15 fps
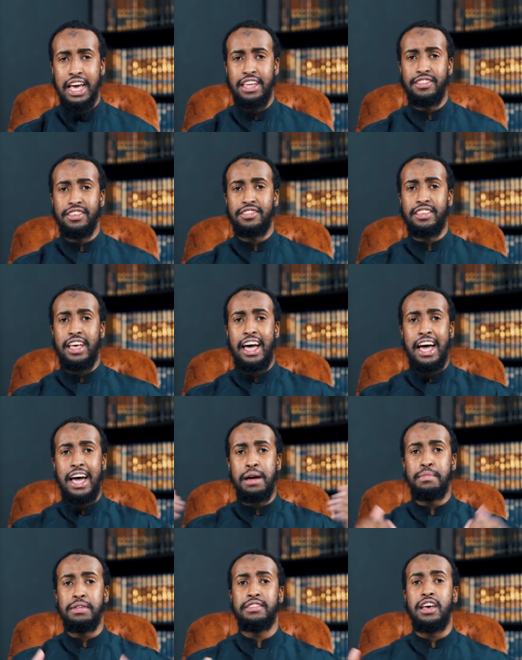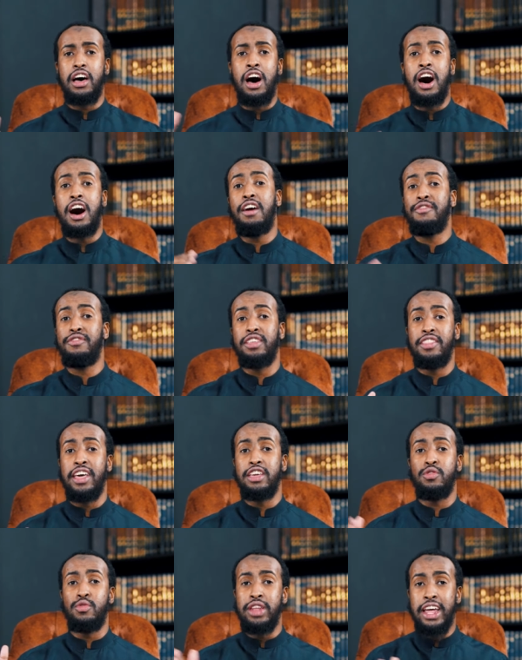And the Sahabas after
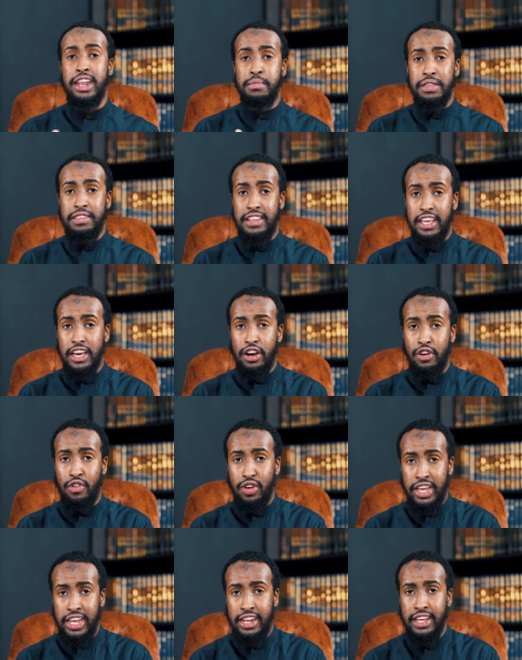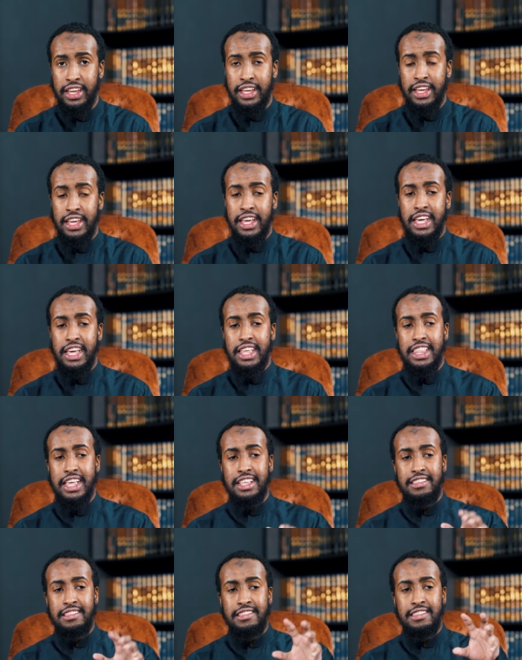that unanimously agreed
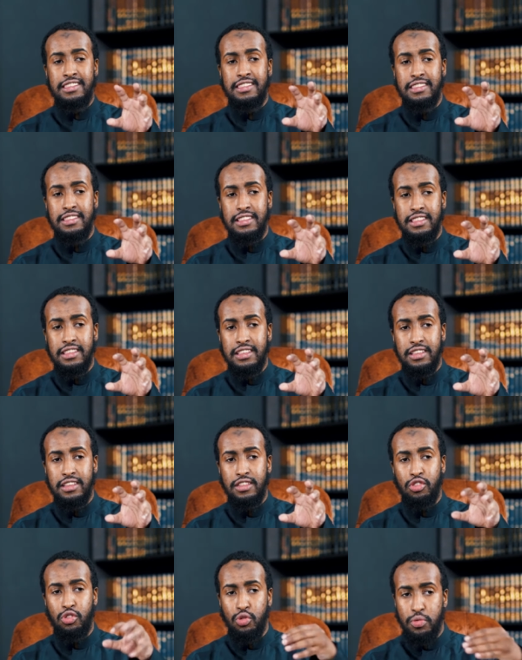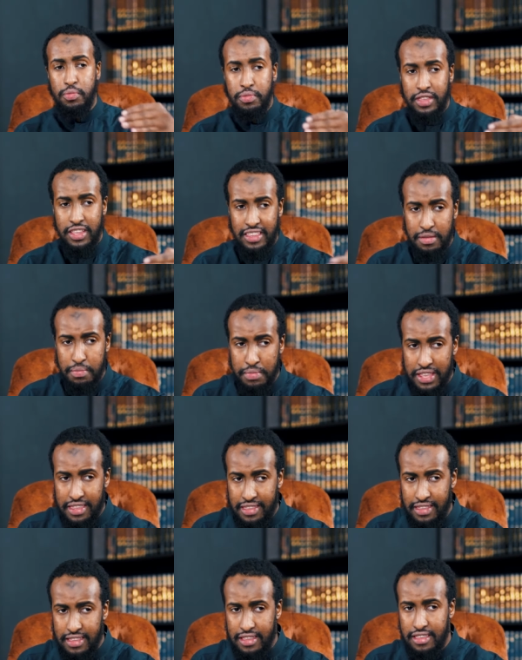that to
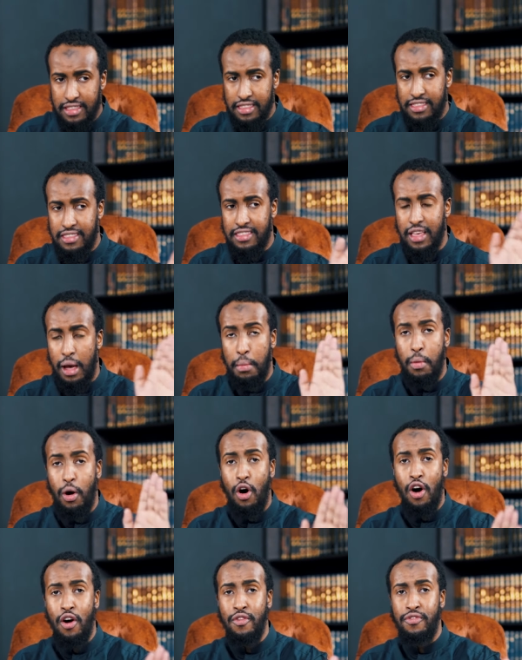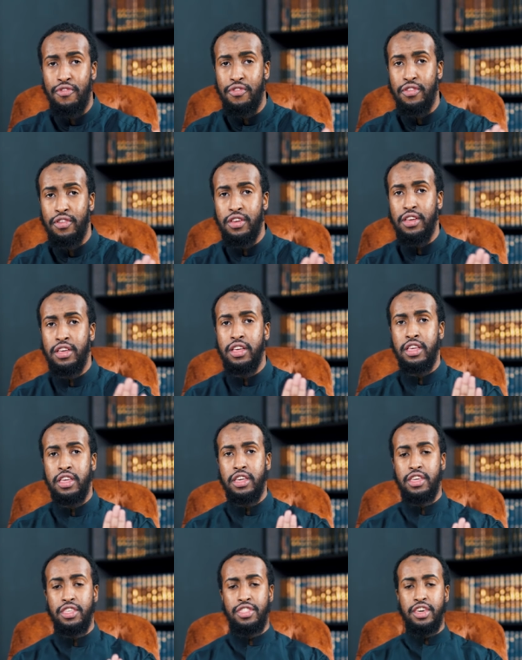dismiss some of
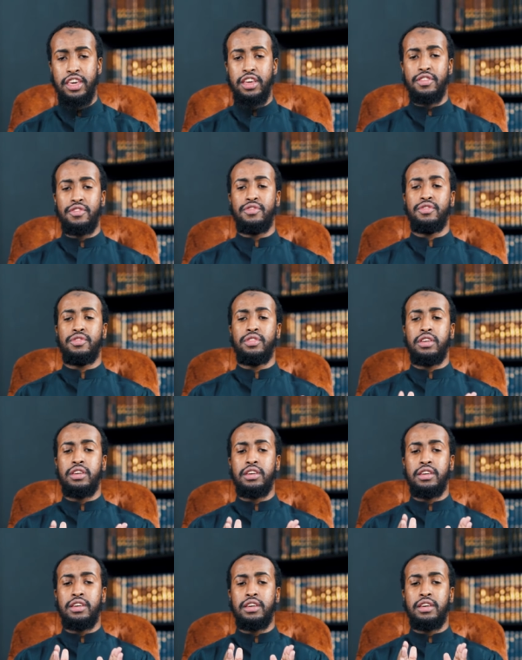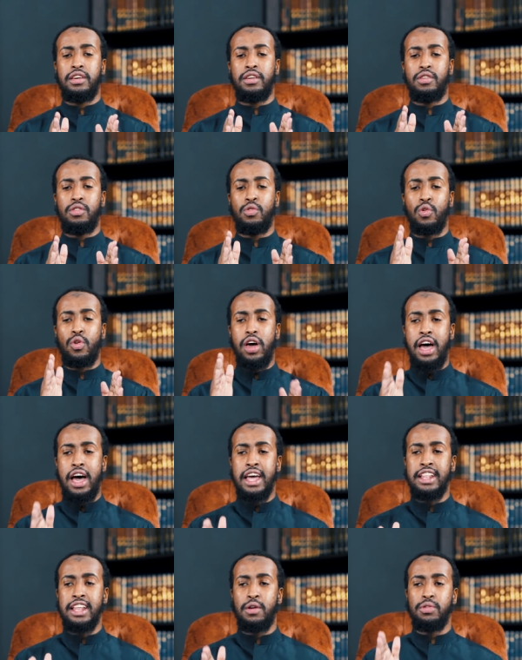the uh,
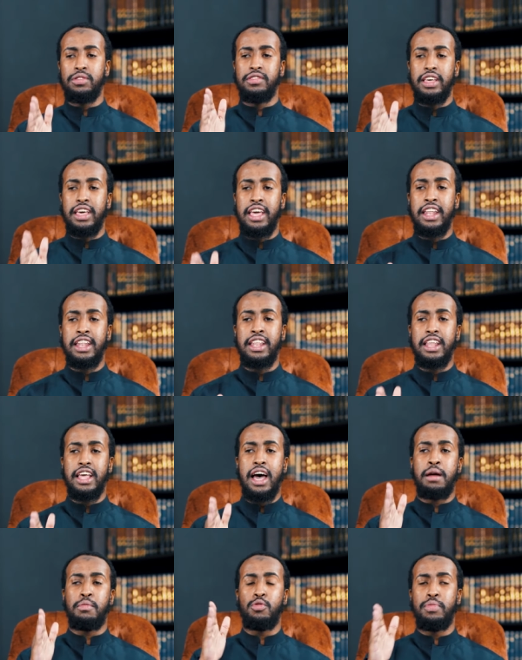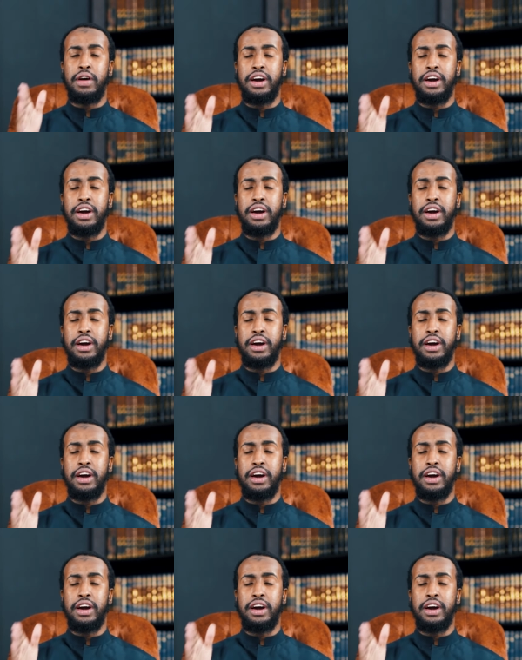Quran that was in Abu